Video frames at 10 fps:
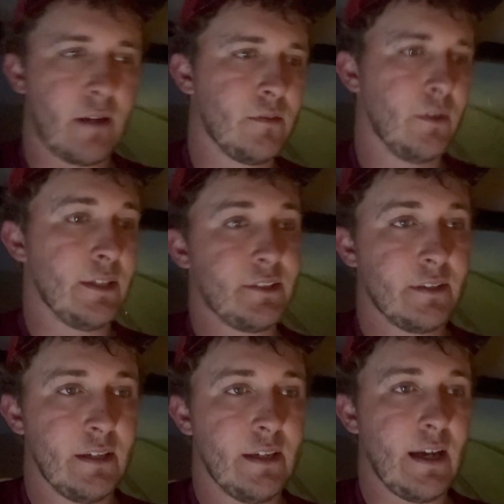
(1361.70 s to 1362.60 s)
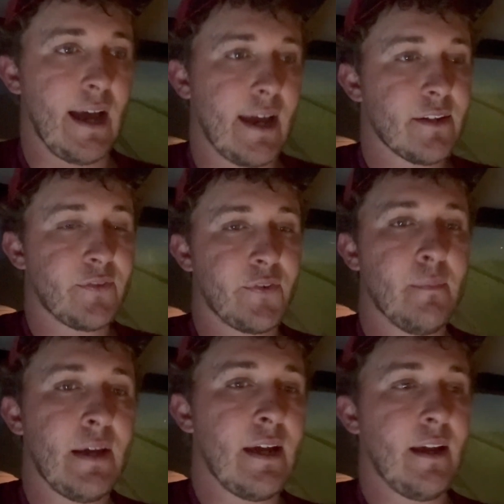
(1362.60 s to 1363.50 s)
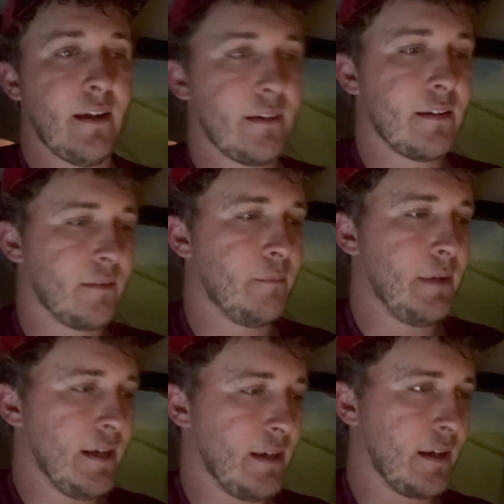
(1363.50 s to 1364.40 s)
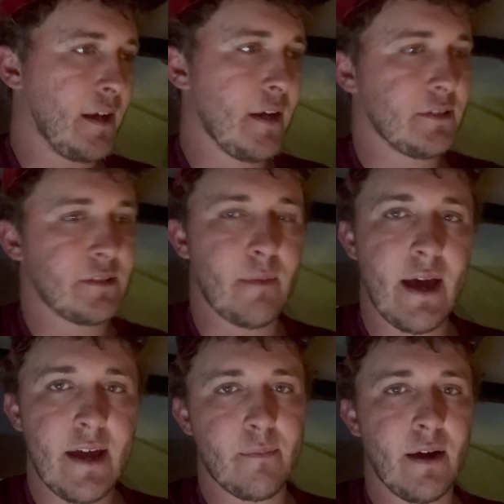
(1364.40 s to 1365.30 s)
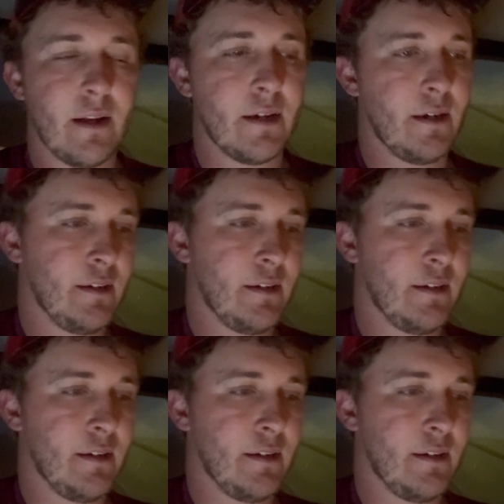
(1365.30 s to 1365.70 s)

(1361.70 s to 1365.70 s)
Which I guess for me, being a custom hay baler,